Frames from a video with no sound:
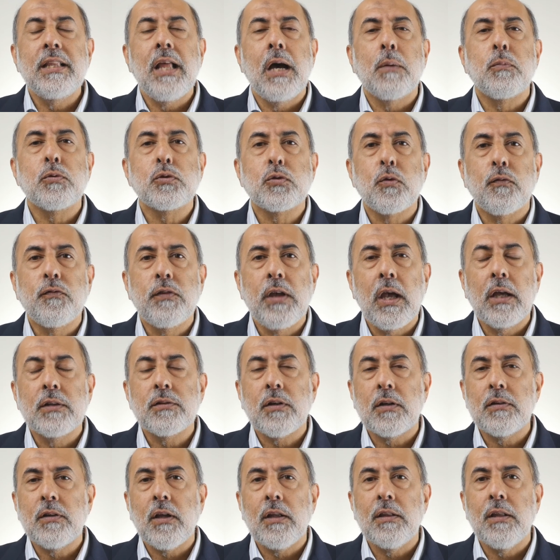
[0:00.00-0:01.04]
Abu Sufyan
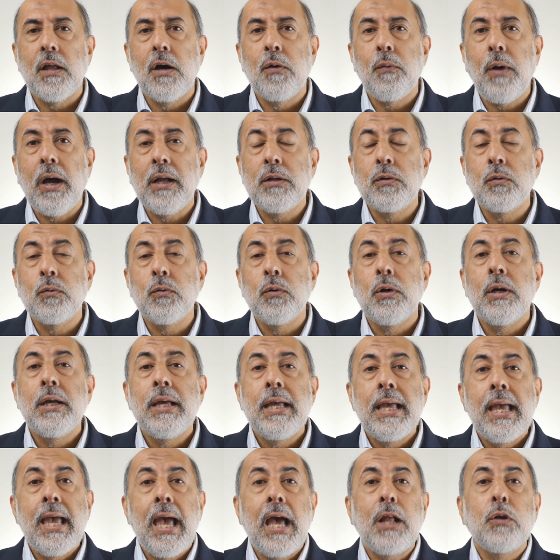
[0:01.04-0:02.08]
radiallahu anhu.
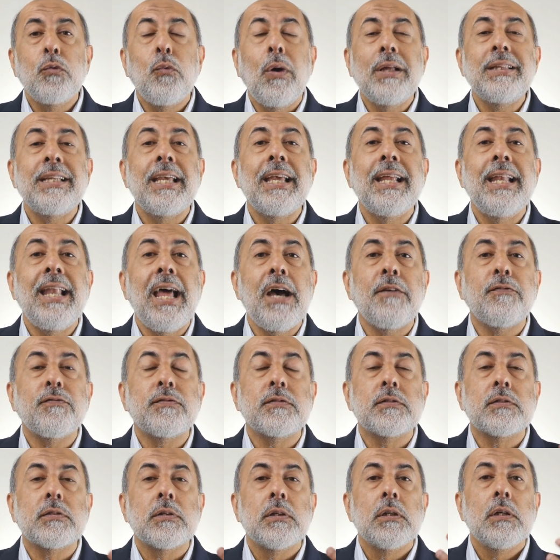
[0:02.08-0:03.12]
And when he
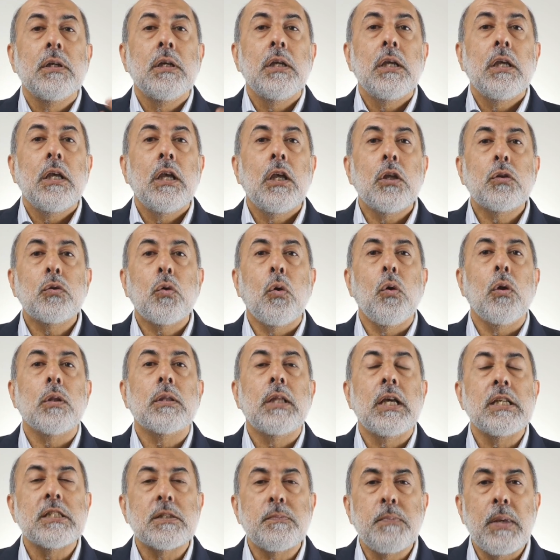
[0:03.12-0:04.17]
left, he told
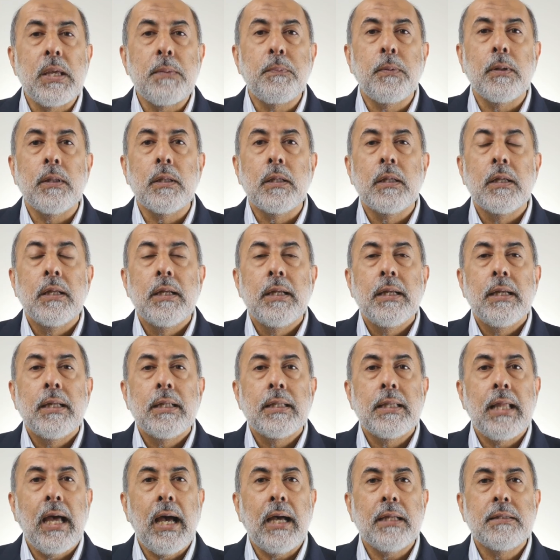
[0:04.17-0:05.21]
his people
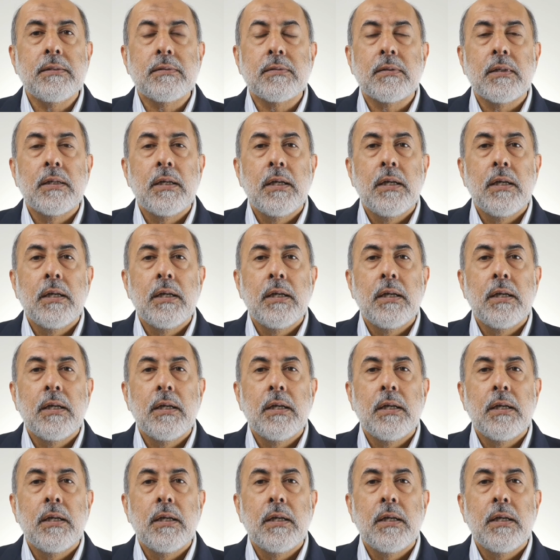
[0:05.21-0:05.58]
that